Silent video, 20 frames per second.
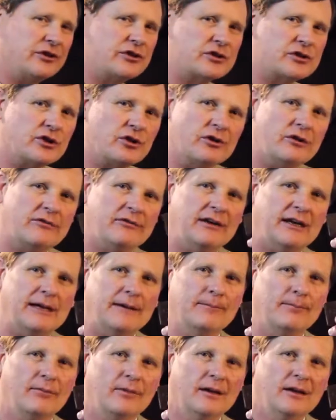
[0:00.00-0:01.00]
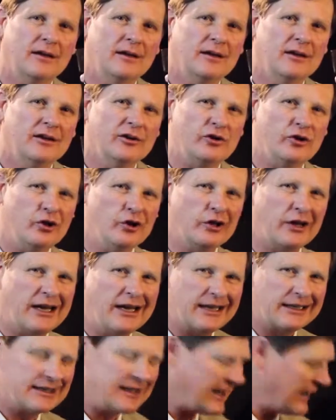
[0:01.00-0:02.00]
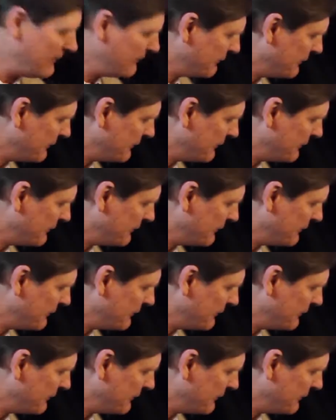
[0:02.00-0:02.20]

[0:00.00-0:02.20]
serving. Do you get that